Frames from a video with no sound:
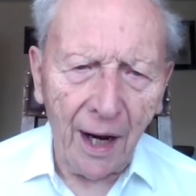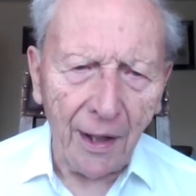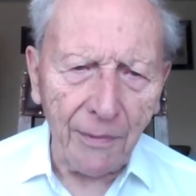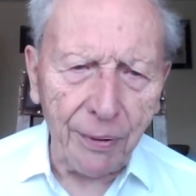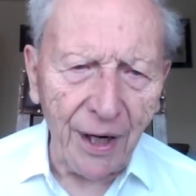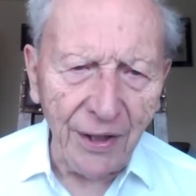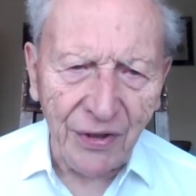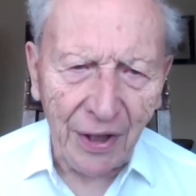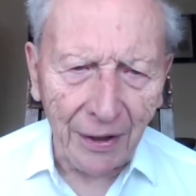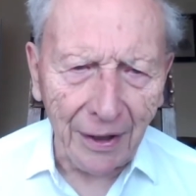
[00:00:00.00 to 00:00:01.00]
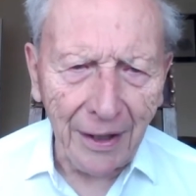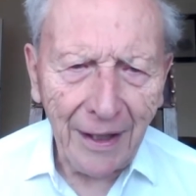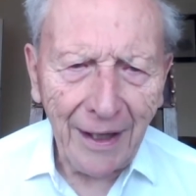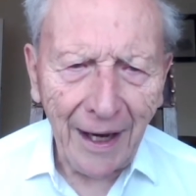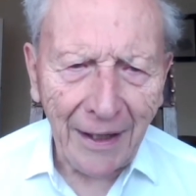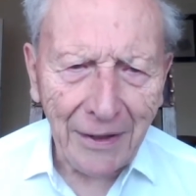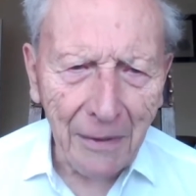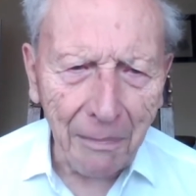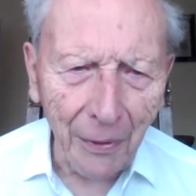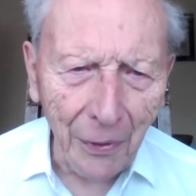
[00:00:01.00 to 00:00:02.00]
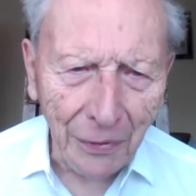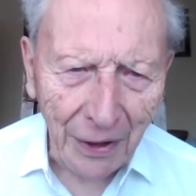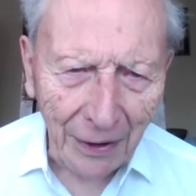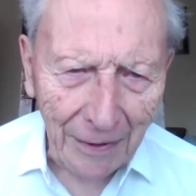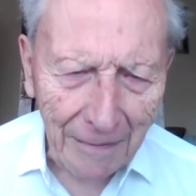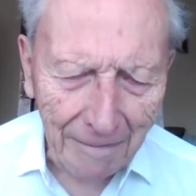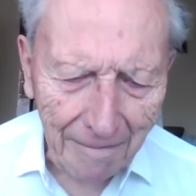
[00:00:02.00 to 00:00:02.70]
and praising and applauding."